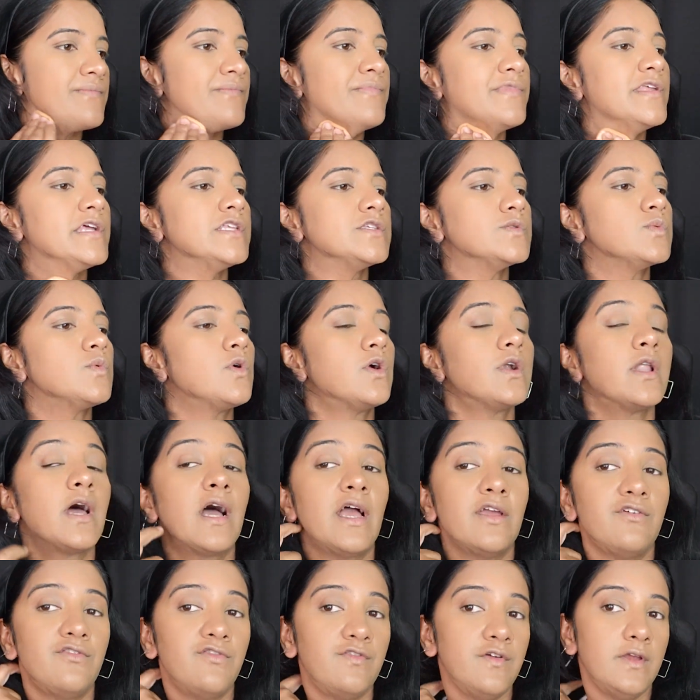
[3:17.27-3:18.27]
That's what
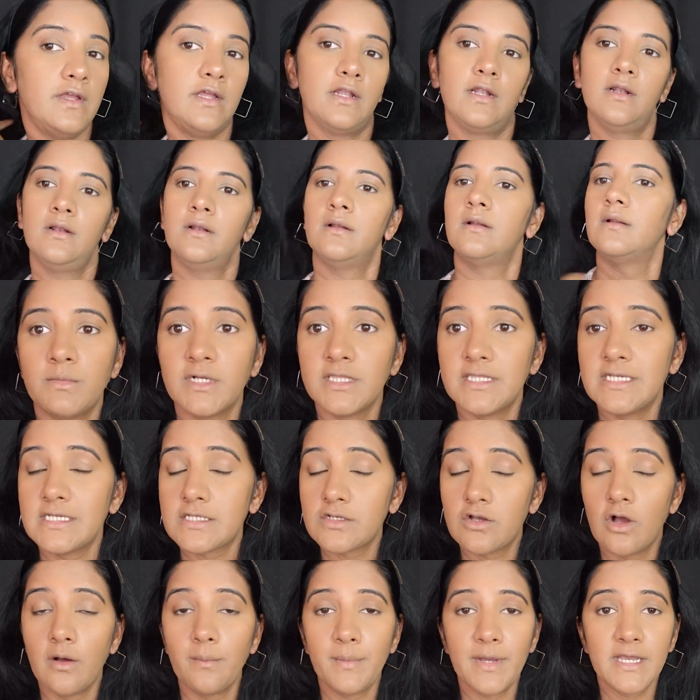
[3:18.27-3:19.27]
I feel. But
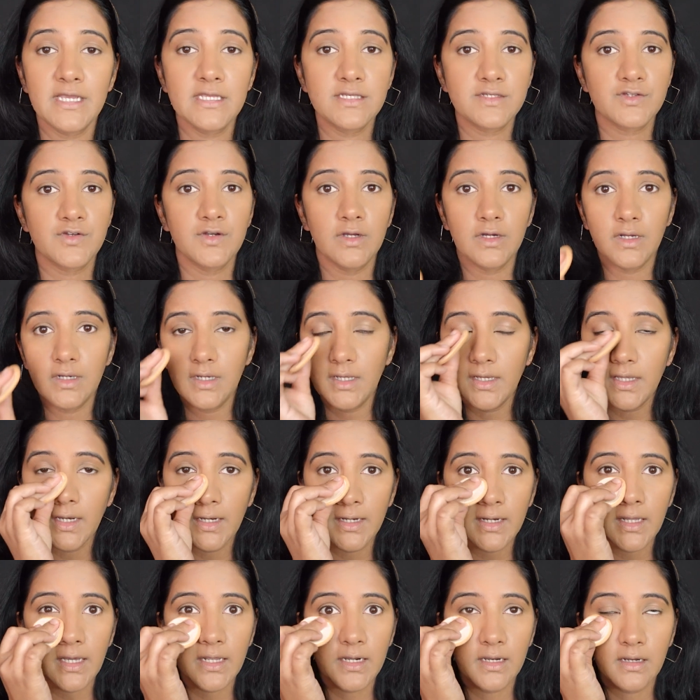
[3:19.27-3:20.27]
this compact is really
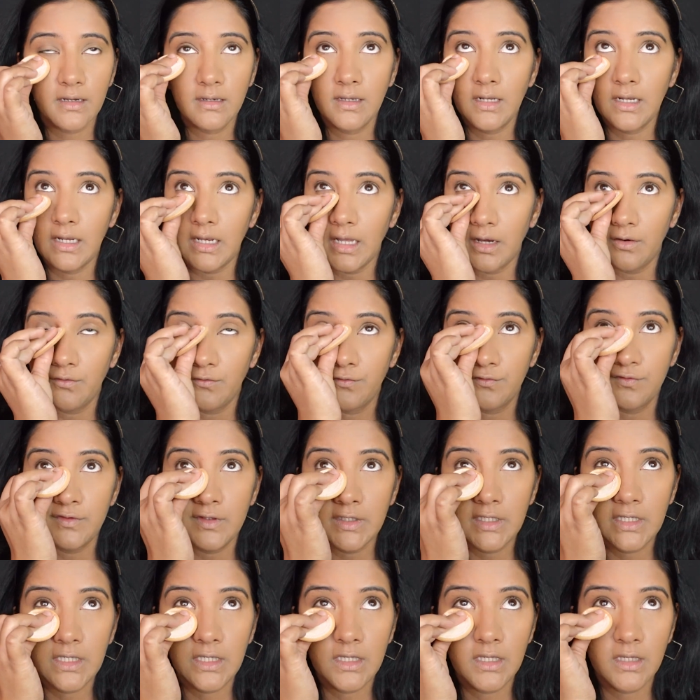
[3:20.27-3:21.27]
great. I really love
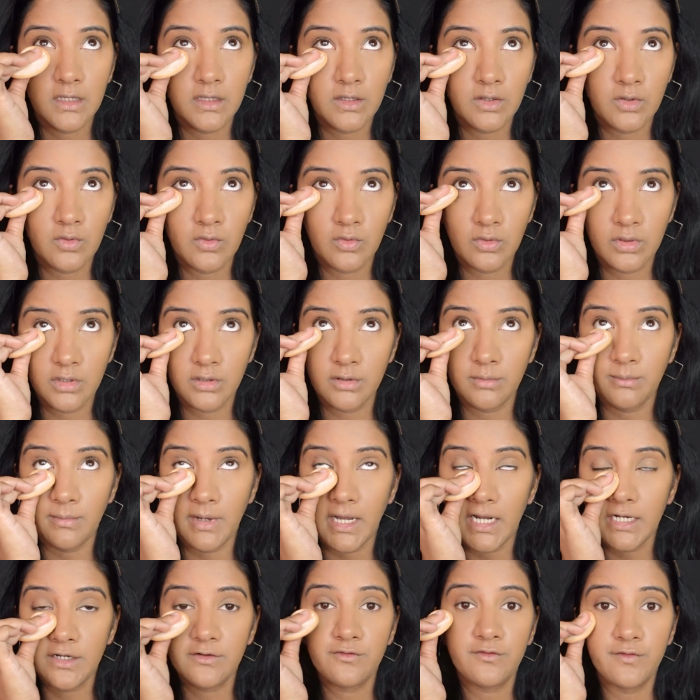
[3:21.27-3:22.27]
the, the
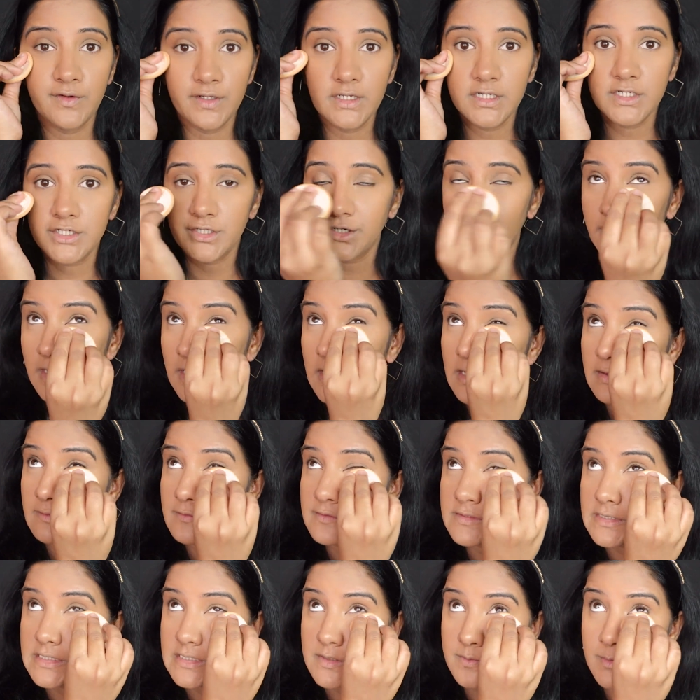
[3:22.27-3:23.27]
matte finish it
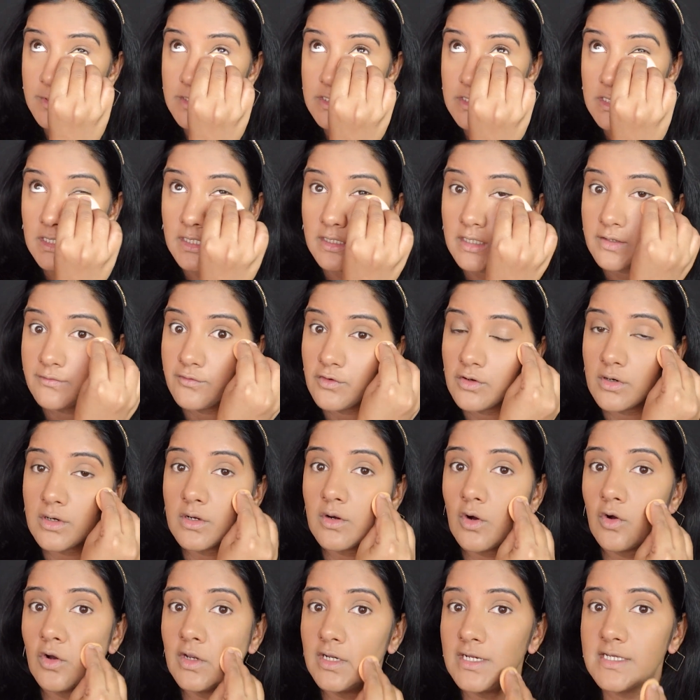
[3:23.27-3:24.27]
gives, especially for an
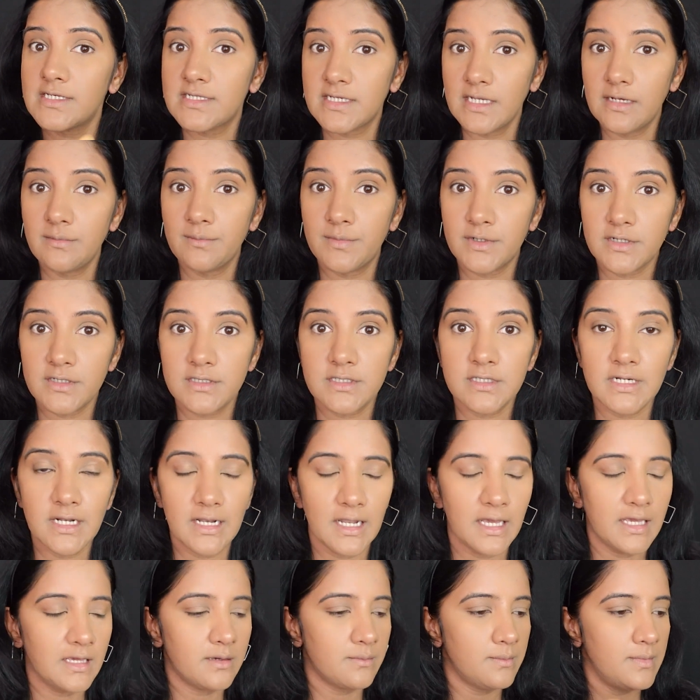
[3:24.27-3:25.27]
oily skin person
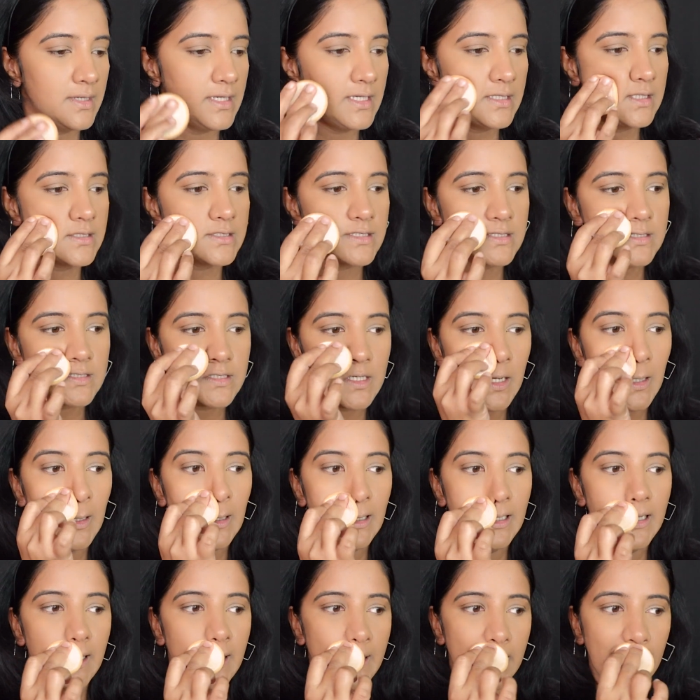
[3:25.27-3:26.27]
like me. This is
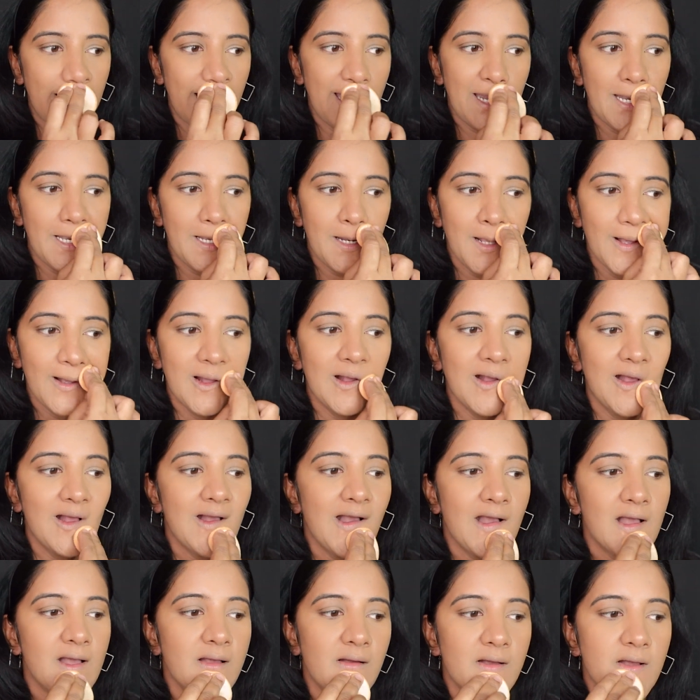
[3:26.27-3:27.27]
really great.
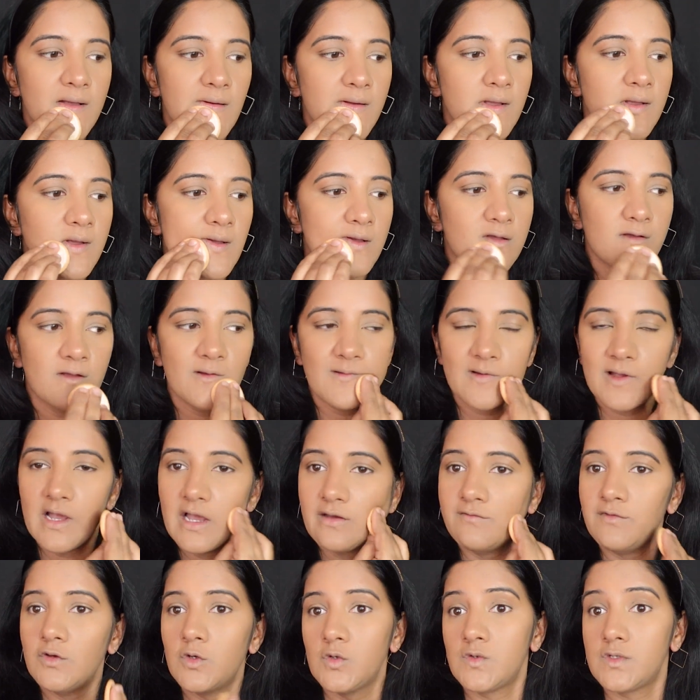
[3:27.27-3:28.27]

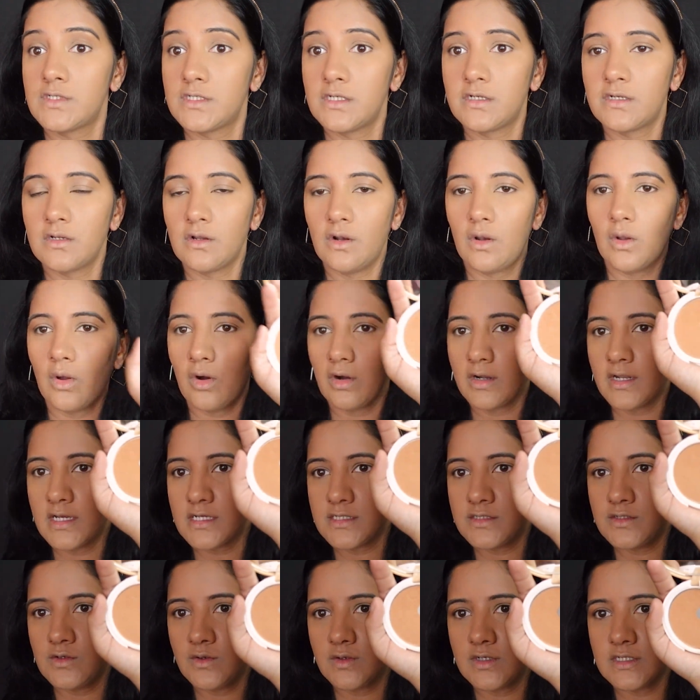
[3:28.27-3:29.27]
I've used it a lot,
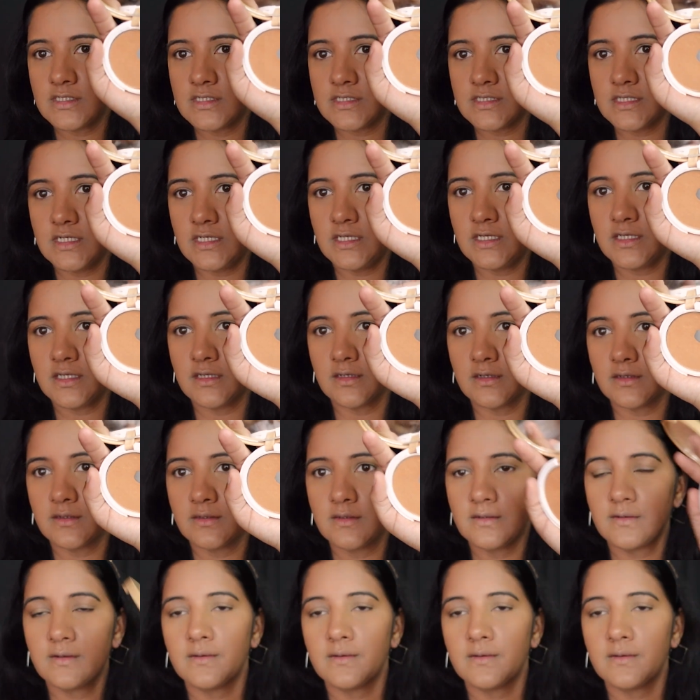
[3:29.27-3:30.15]
as you can see here.